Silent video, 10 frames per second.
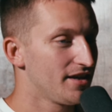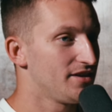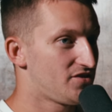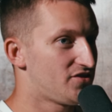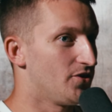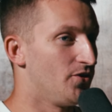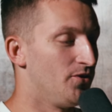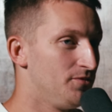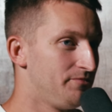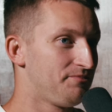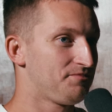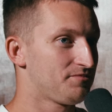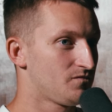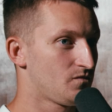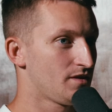So,
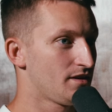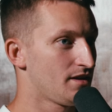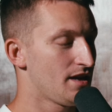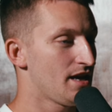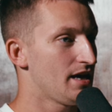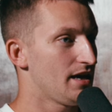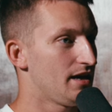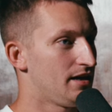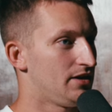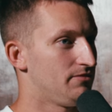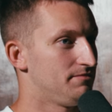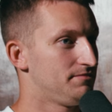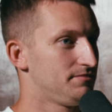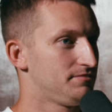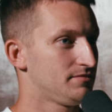I
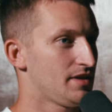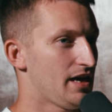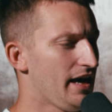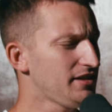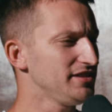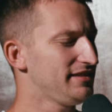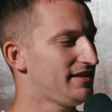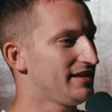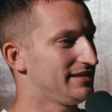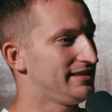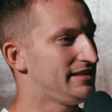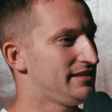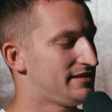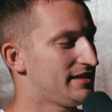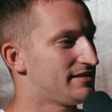actually think Lee
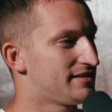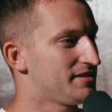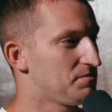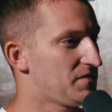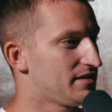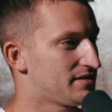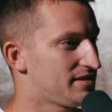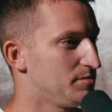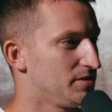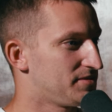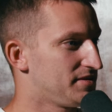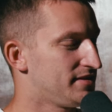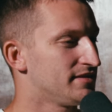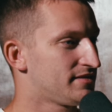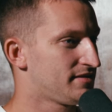said something similar to
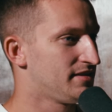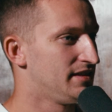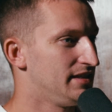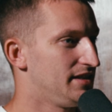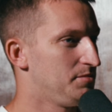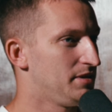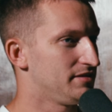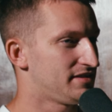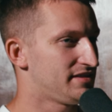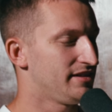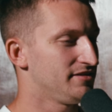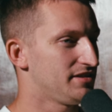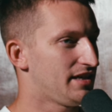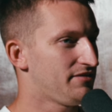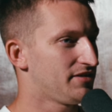this about snare.
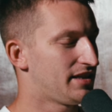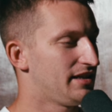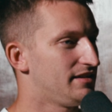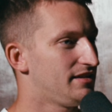I forget.